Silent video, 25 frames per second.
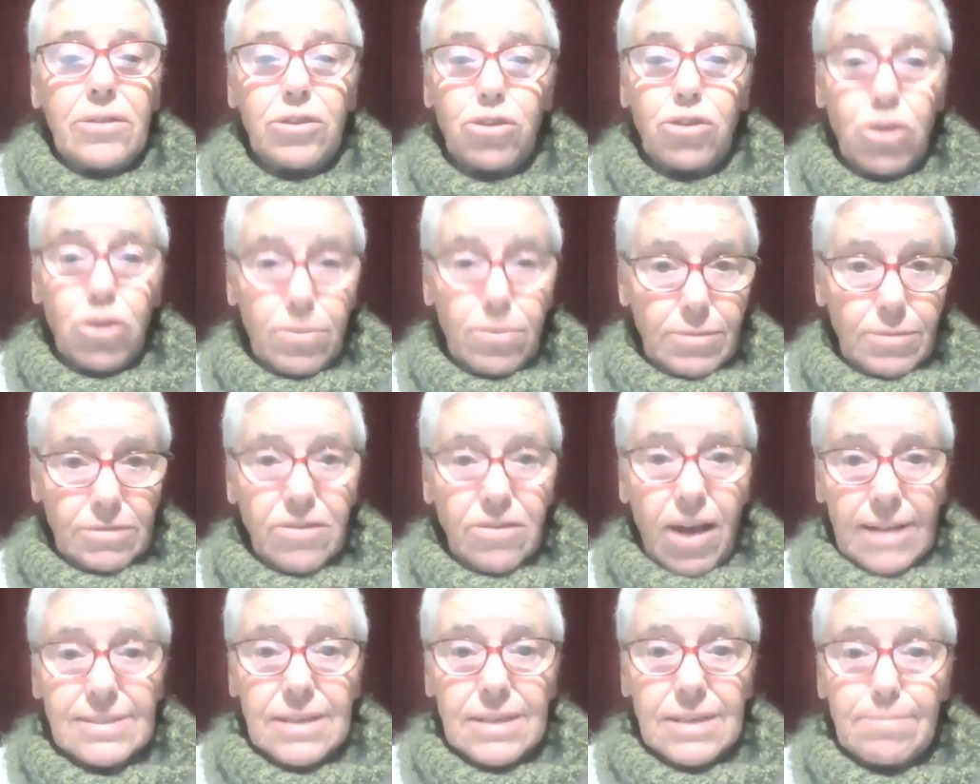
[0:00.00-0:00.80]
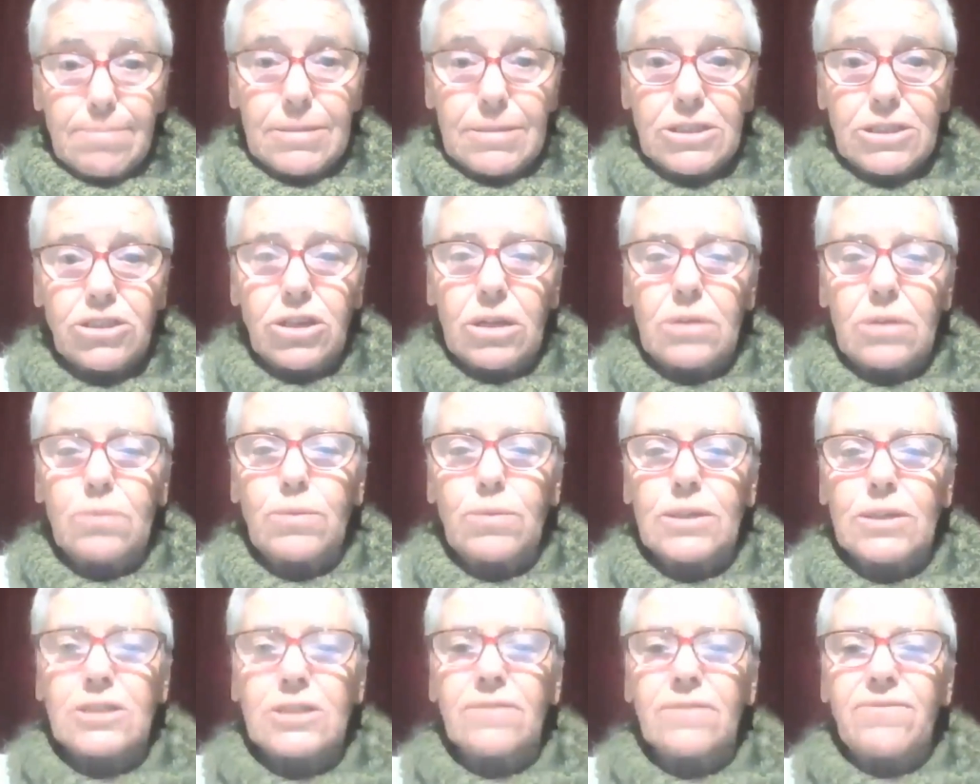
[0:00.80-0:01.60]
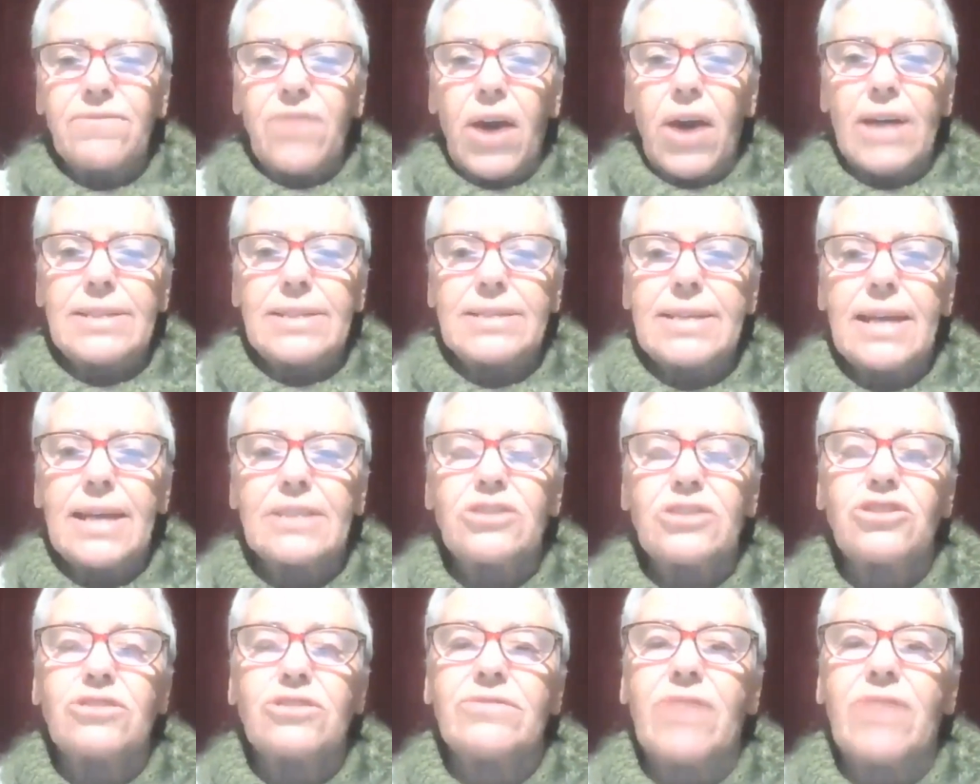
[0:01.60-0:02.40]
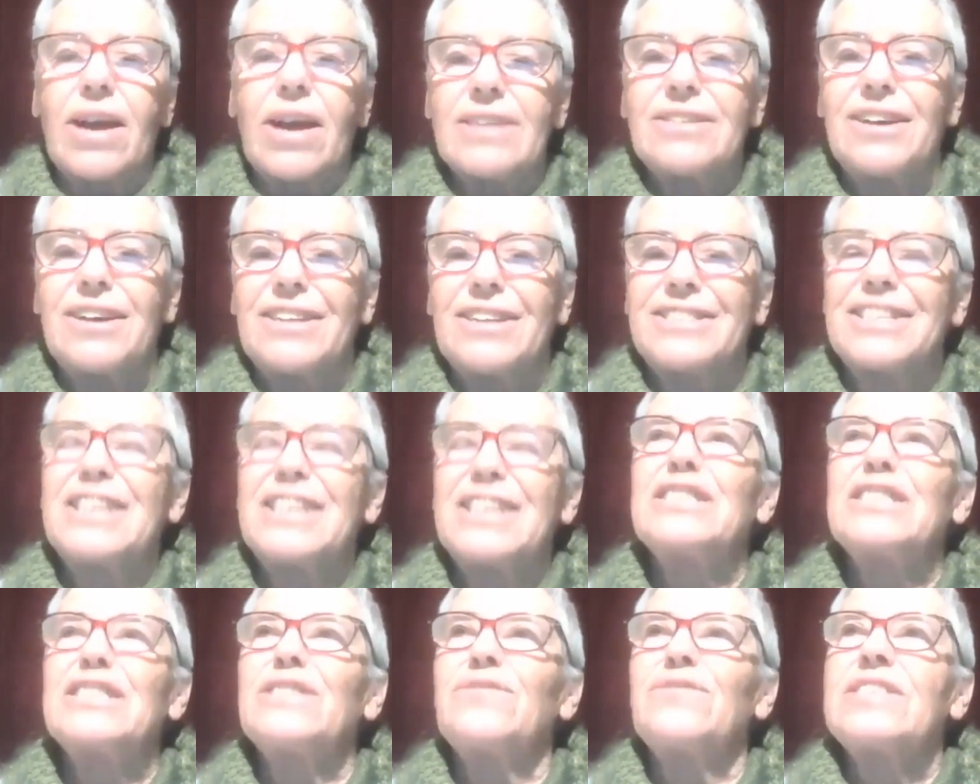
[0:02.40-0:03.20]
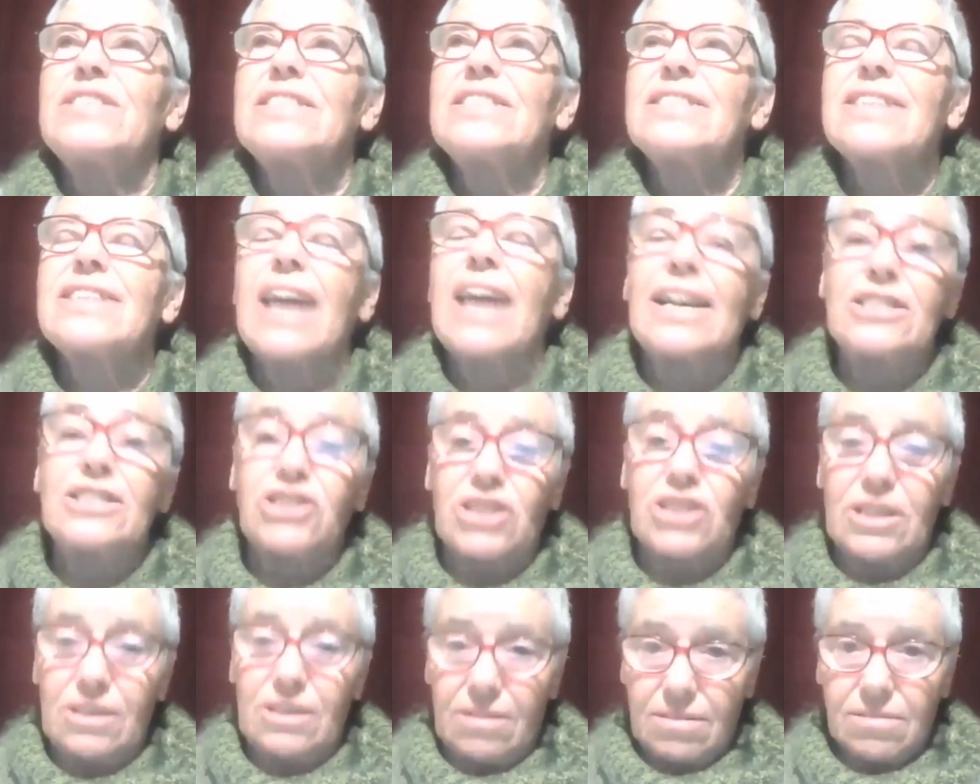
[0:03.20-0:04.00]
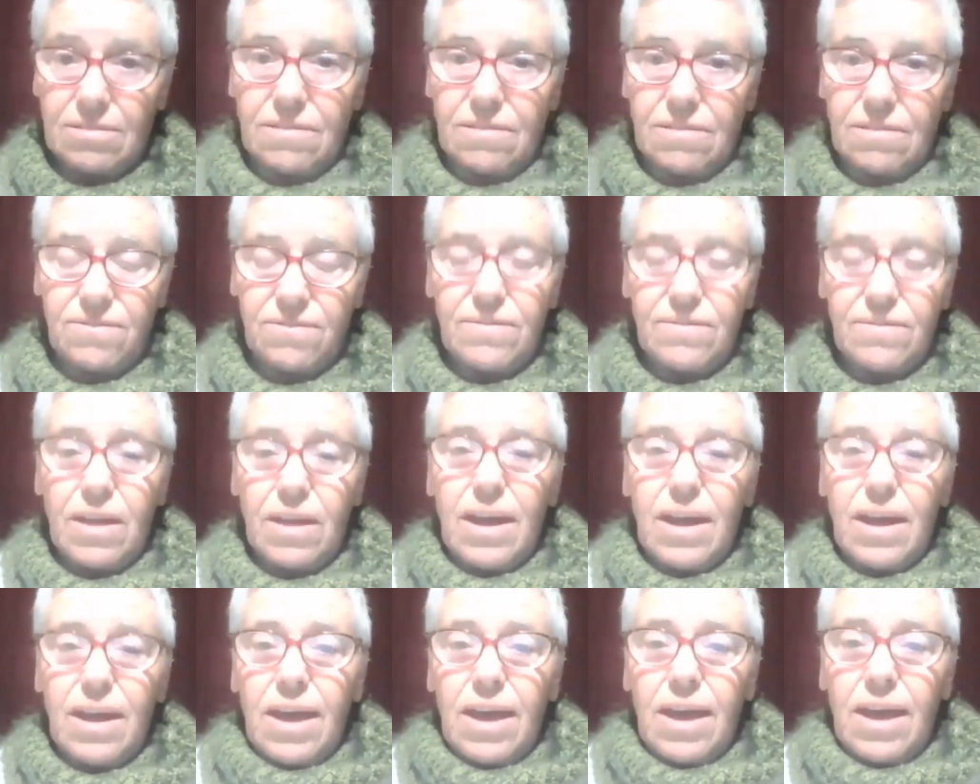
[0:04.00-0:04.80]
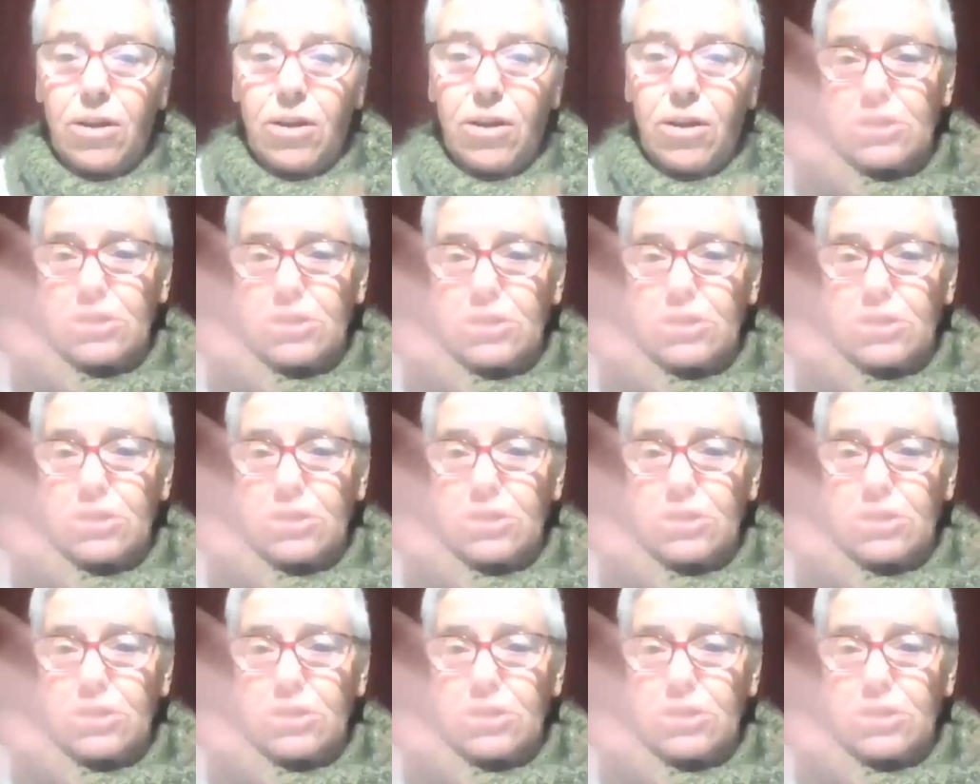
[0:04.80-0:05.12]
the Human Rights Commission, which invited us to write ideas for discussion on this